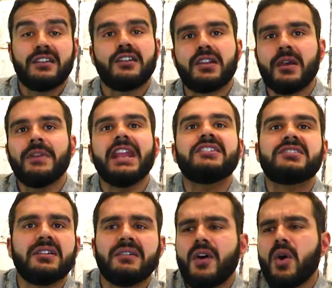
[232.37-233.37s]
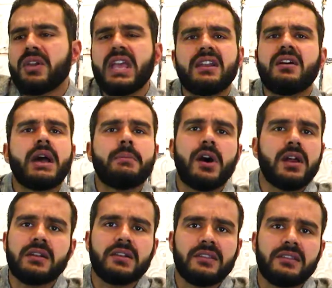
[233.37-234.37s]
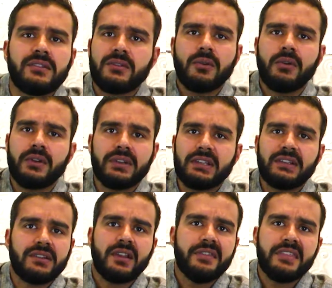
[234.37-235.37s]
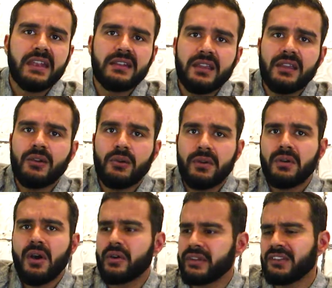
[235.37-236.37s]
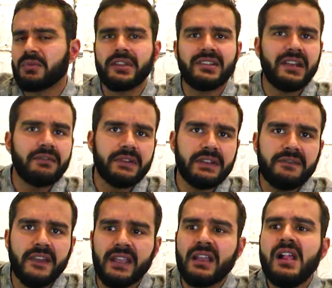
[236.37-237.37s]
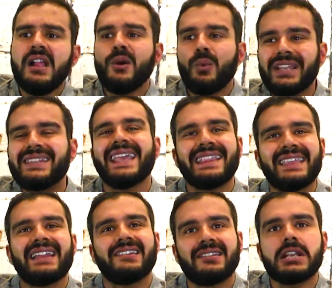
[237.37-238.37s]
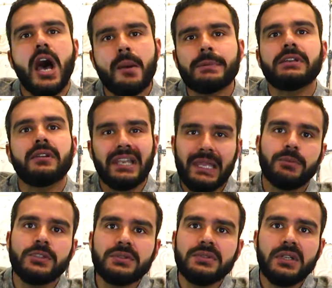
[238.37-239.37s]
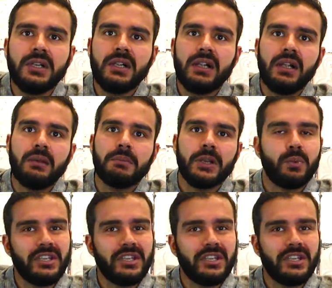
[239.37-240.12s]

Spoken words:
determination of, oh yeah, no, I bought it at the store, this is authentic, or oh, this one's definitely fake. We take that as a nominal label, but